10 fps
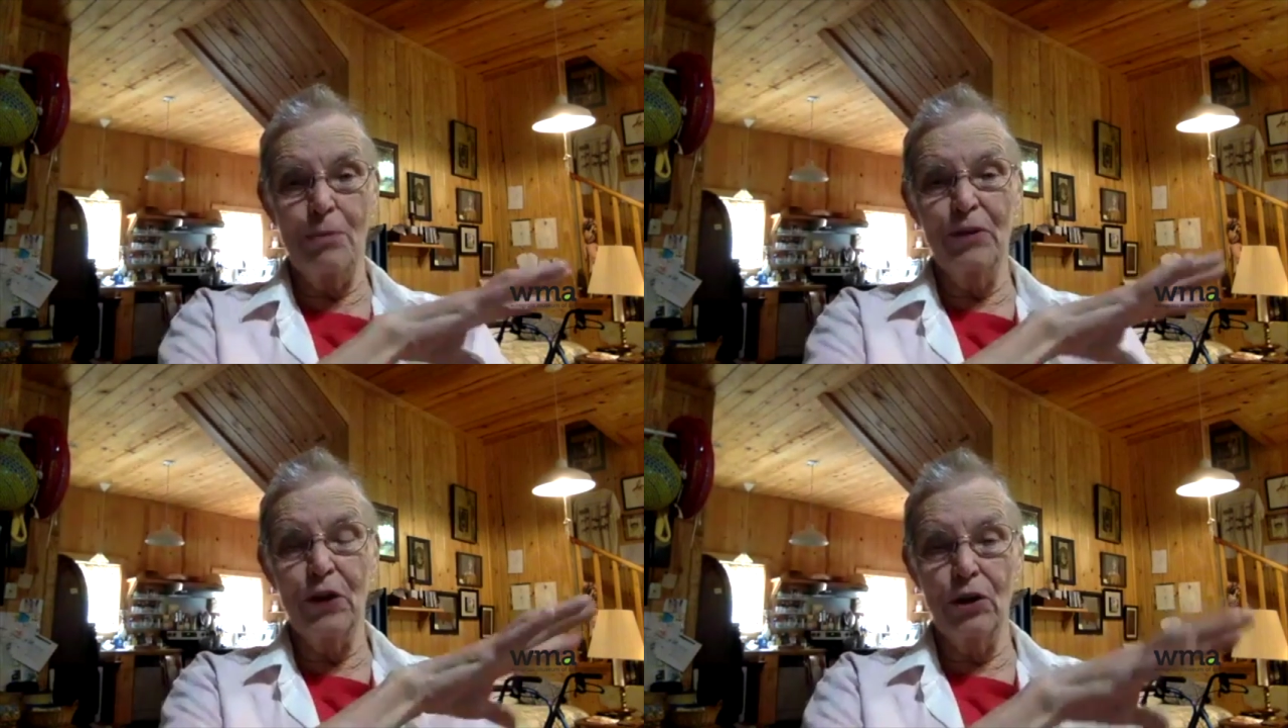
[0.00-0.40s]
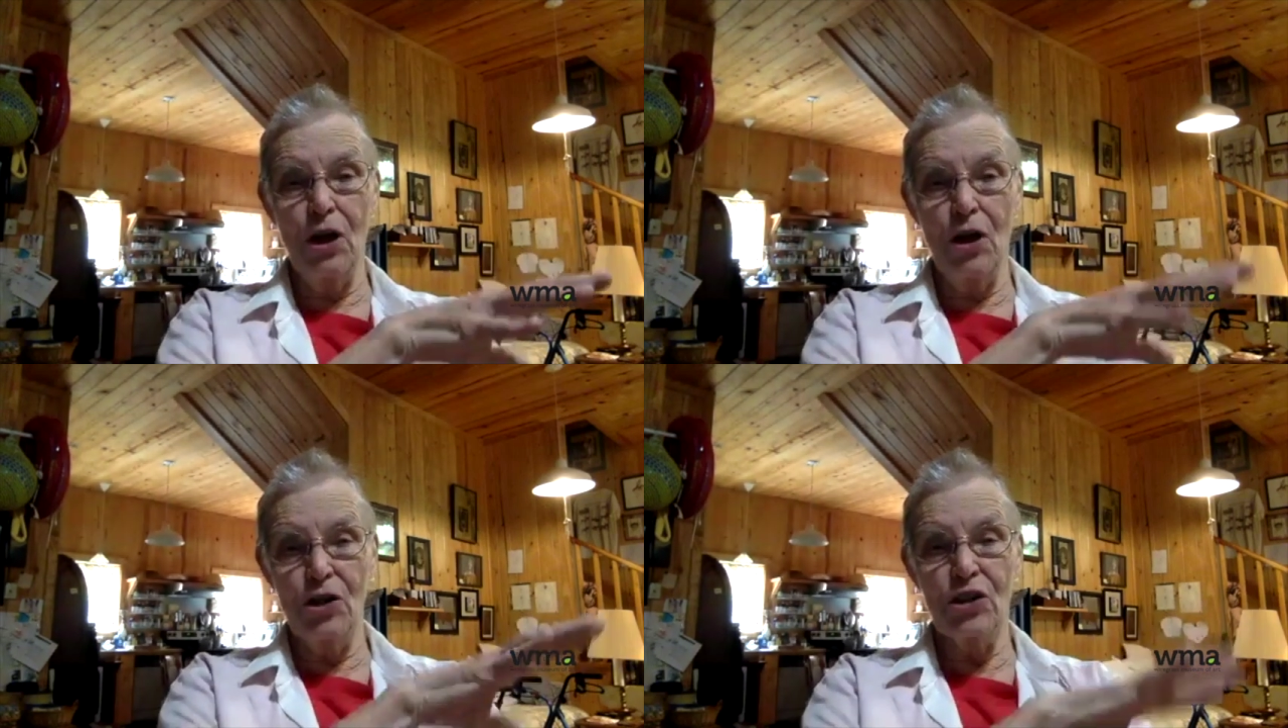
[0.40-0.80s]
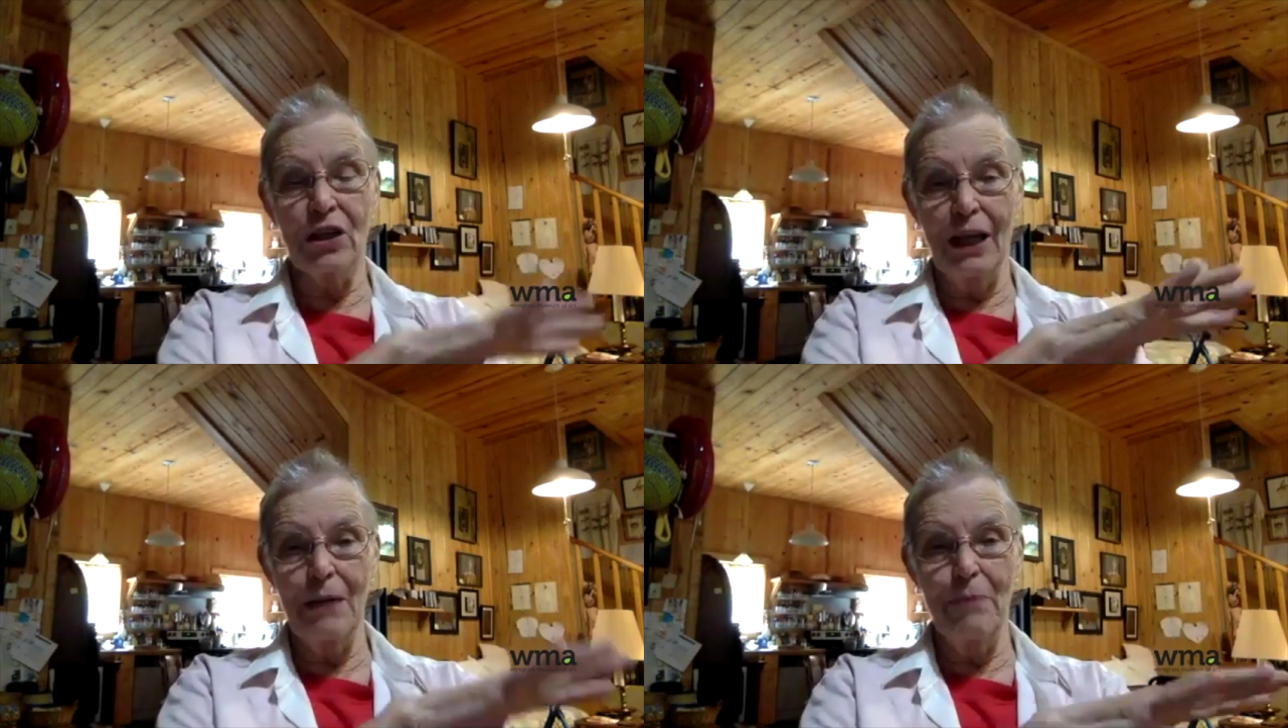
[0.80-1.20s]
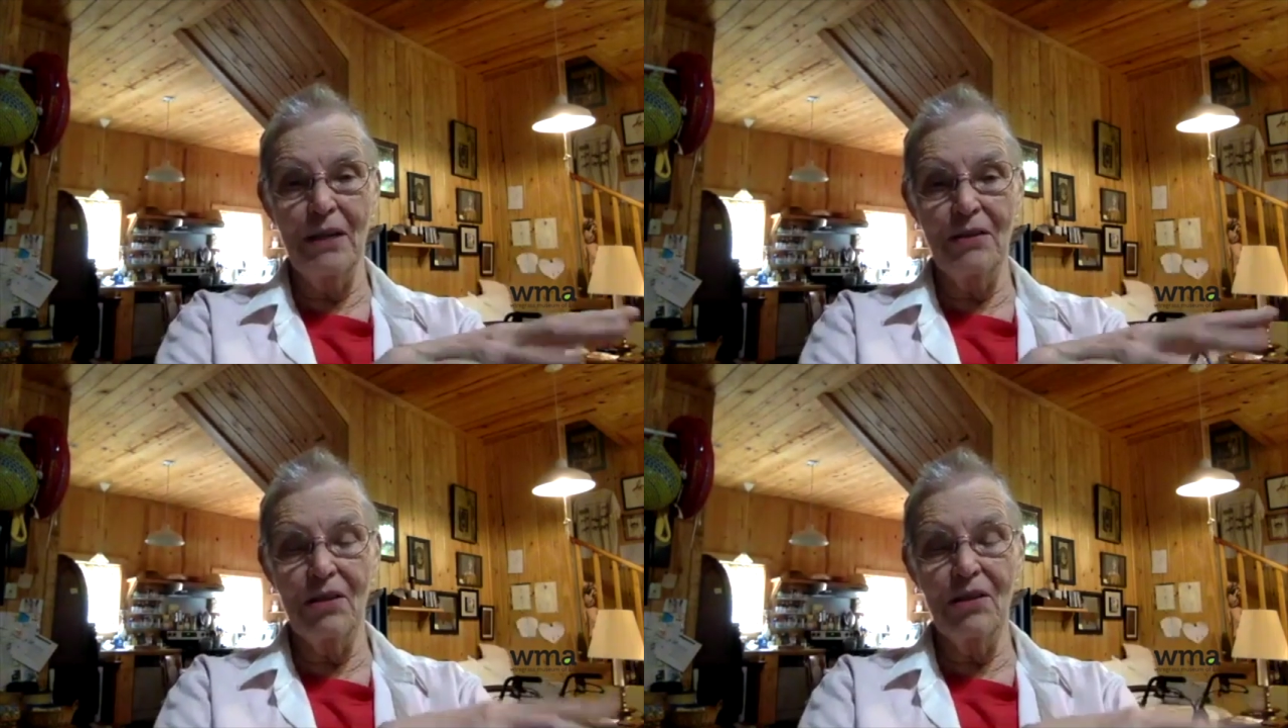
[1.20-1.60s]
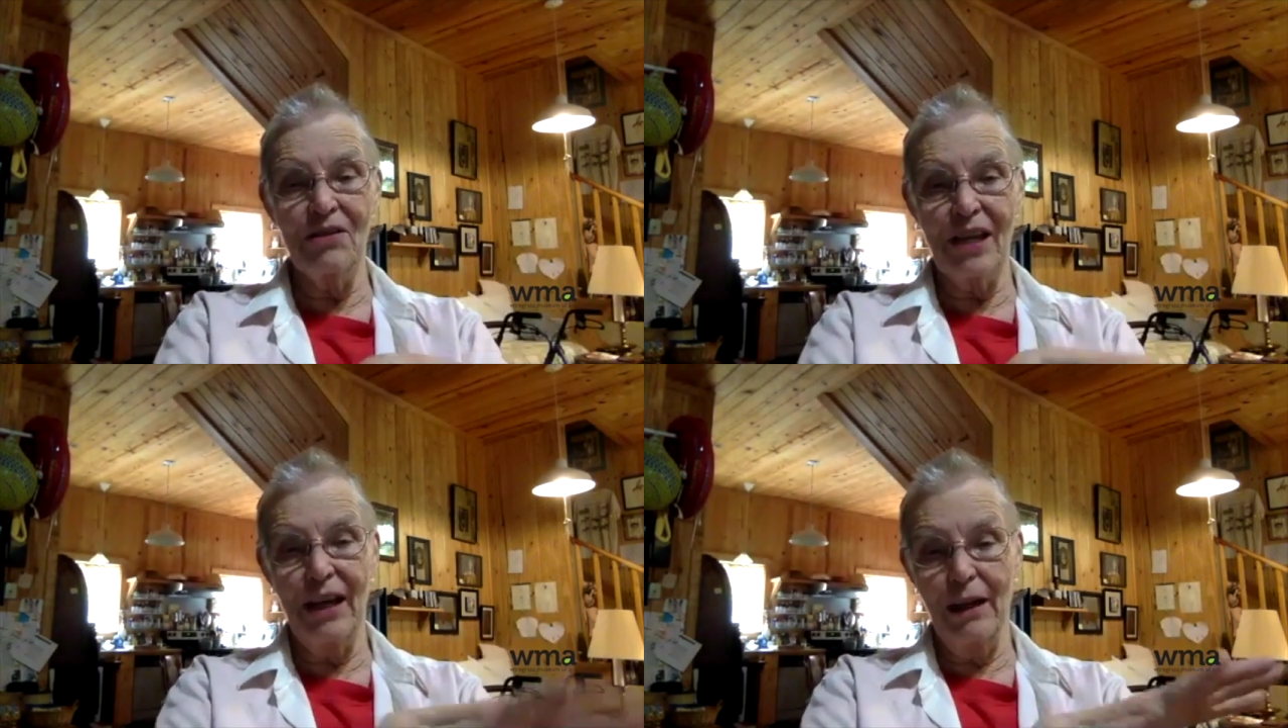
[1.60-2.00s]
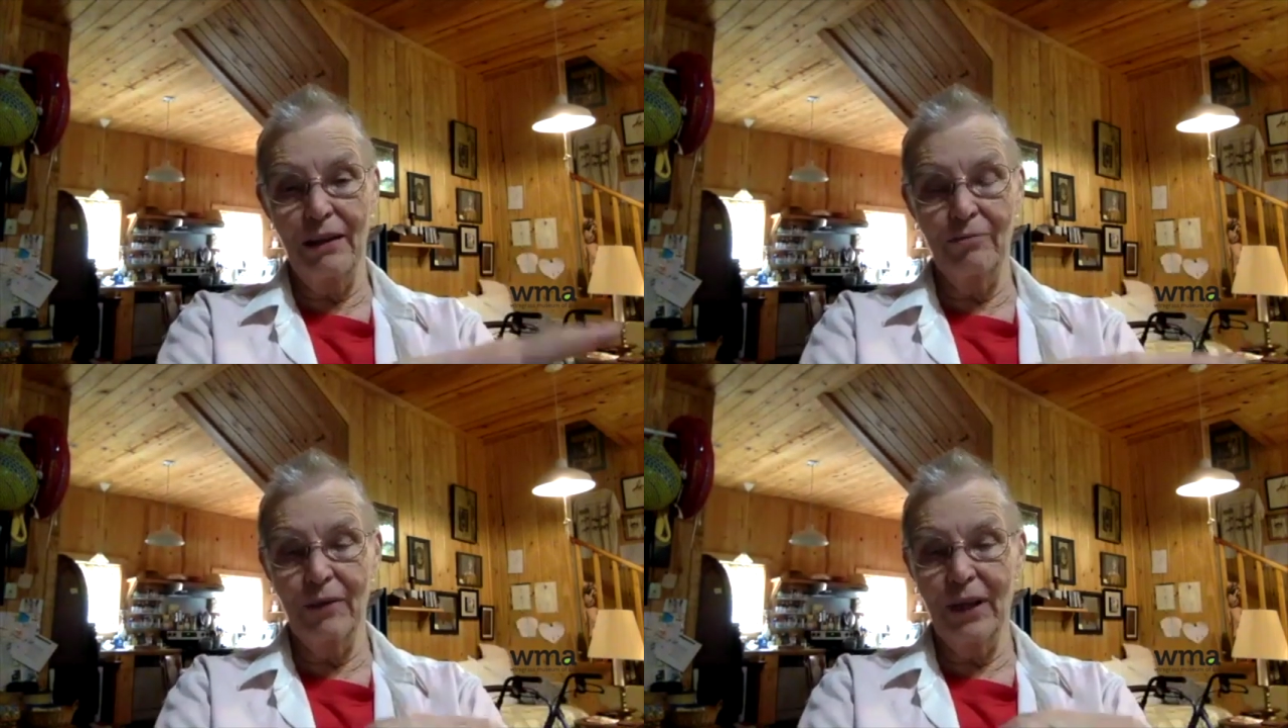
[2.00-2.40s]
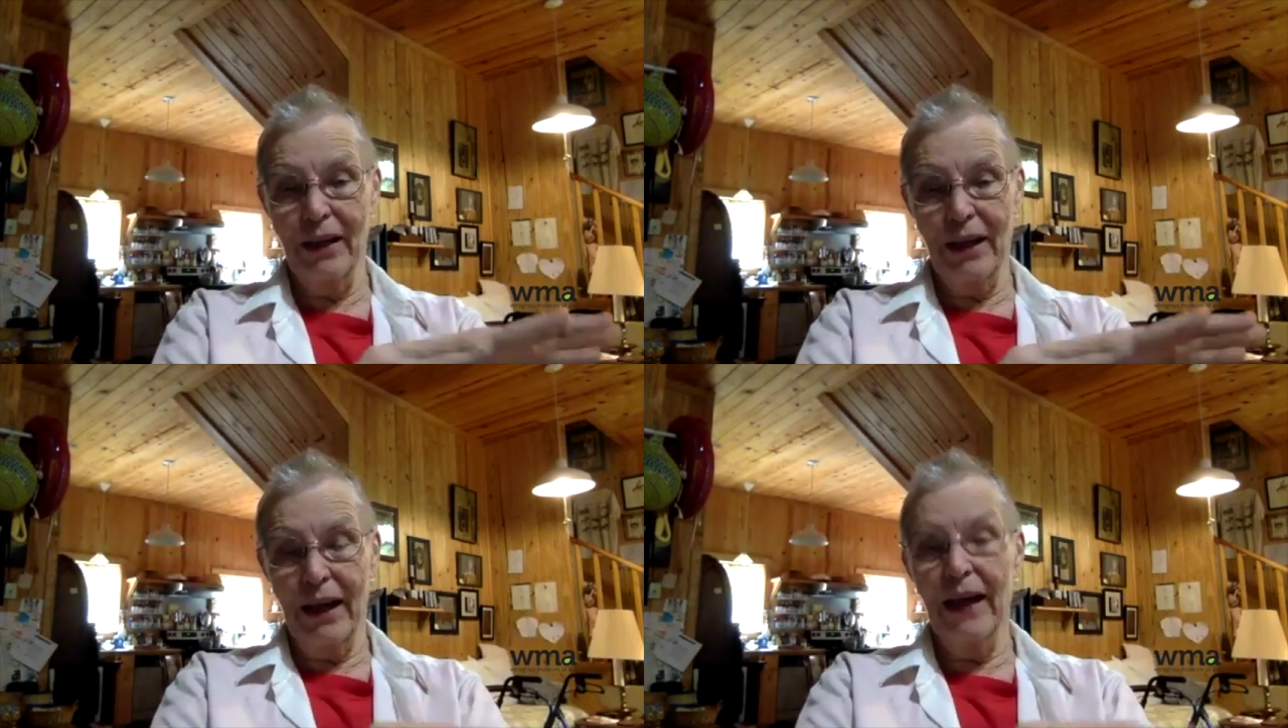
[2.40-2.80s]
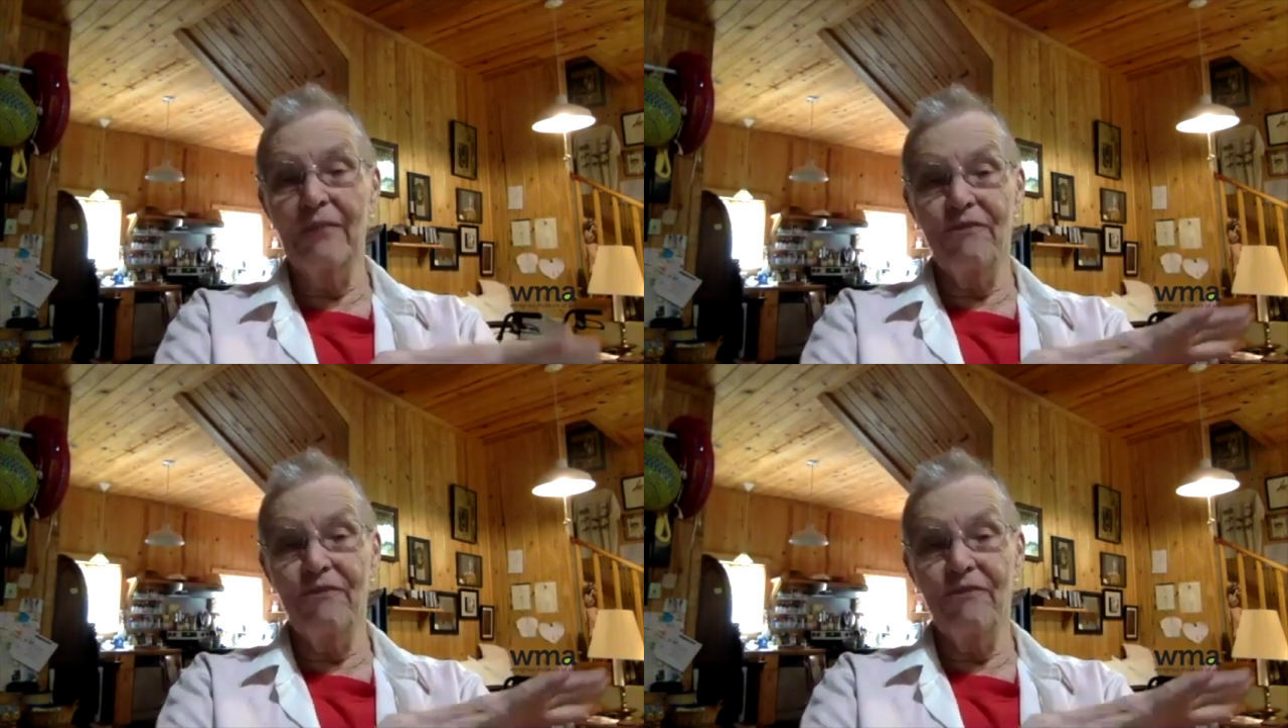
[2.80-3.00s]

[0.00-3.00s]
her large clay pieces and I,